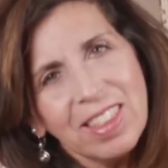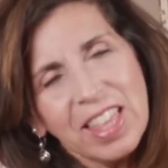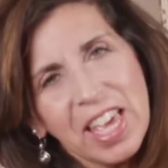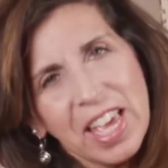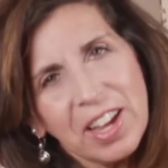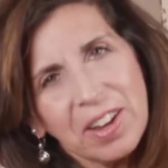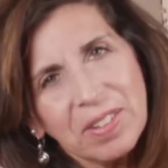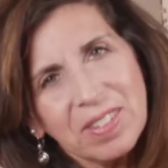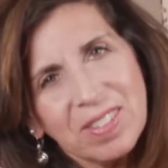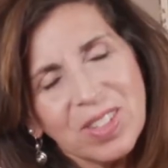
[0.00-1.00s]
There.
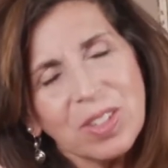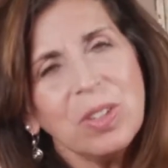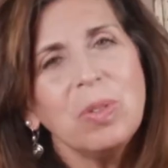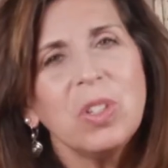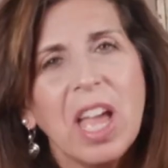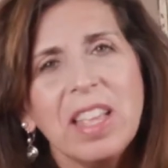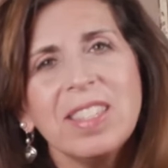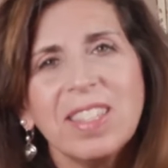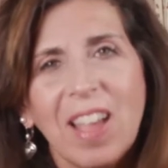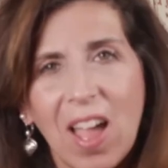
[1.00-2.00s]
So you
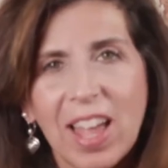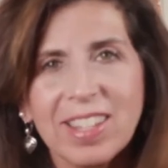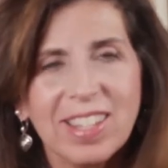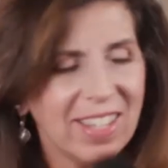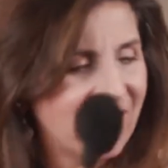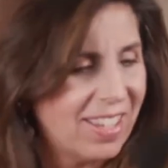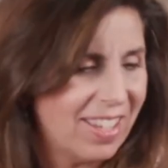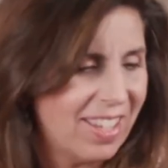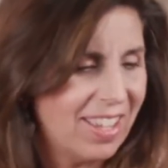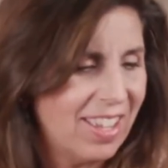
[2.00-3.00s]
just got,
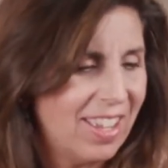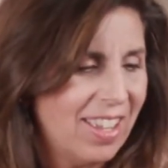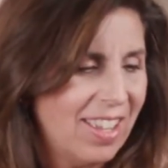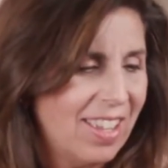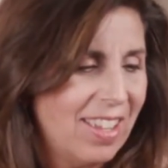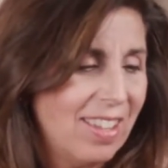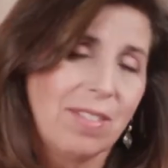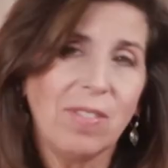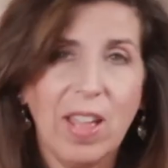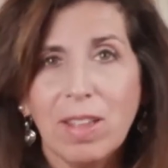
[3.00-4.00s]

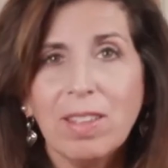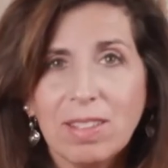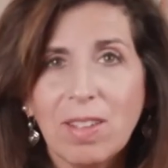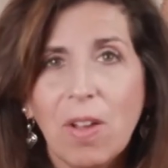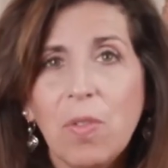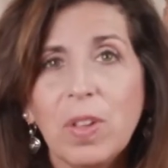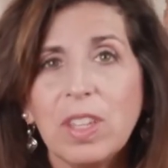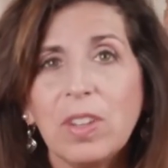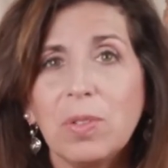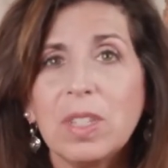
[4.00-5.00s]
well,
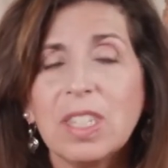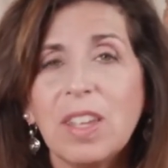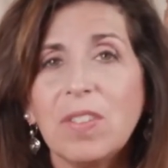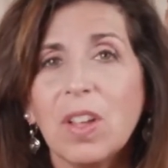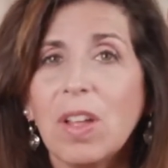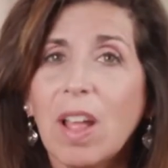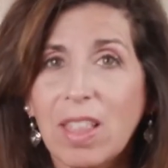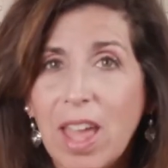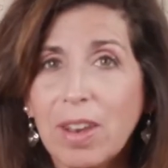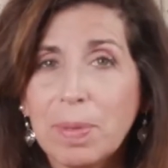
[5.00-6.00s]
hopefully you received a
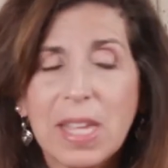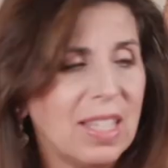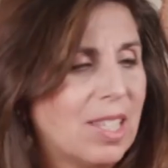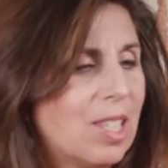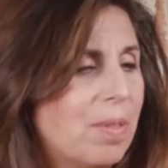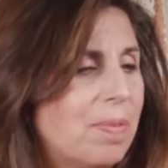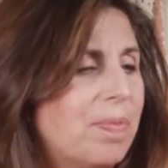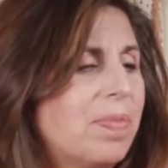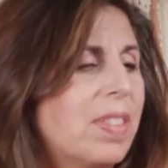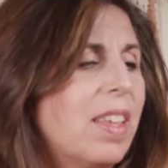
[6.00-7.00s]
lot of peace.
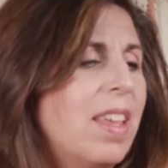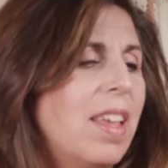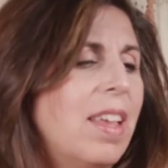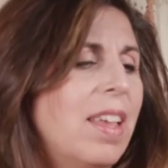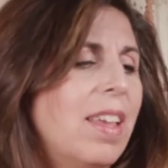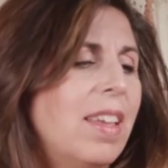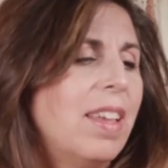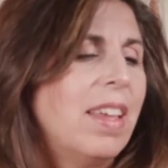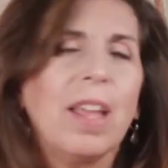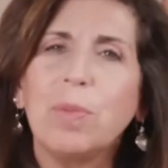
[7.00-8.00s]

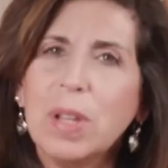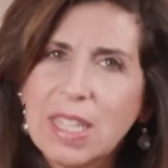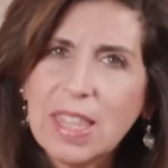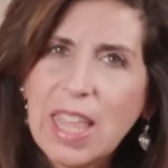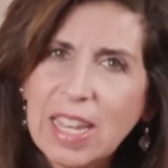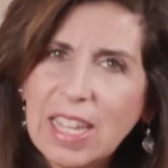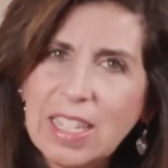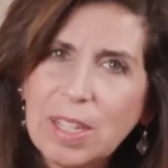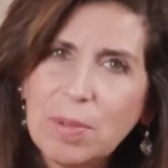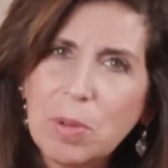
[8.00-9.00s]
And wasn't that
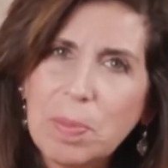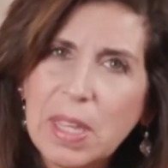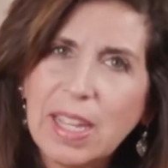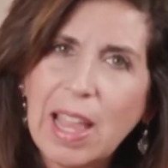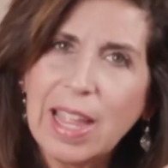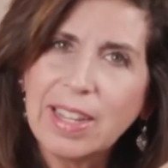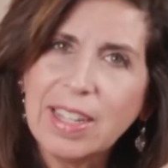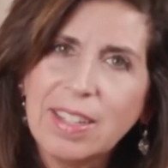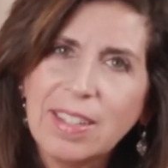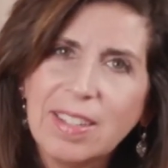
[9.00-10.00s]
easy when you're being
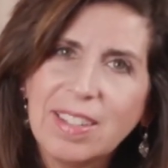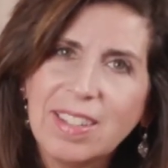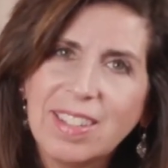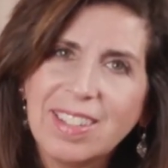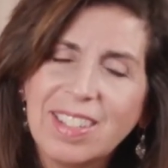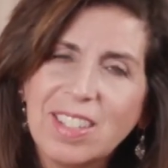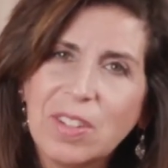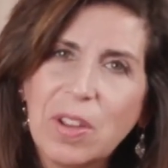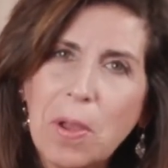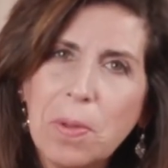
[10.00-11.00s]
guided?
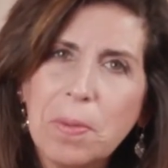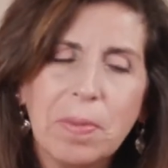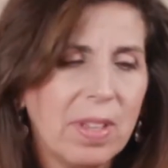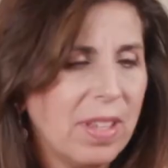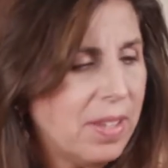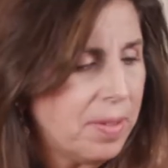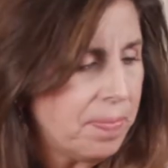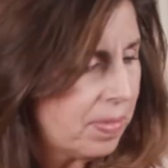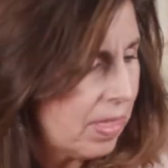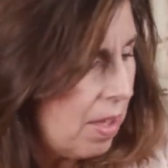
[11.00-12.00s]
You know?
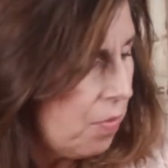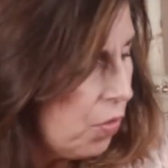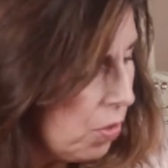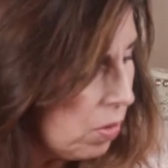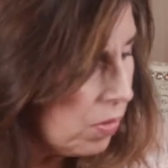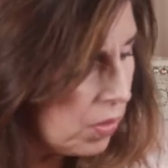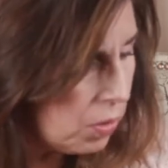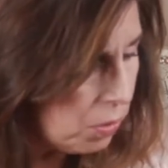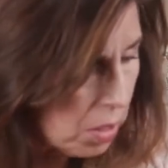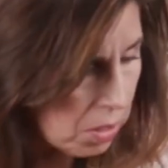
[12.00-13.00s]
And for those of
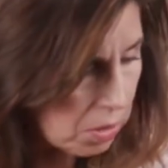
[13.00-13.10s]
you,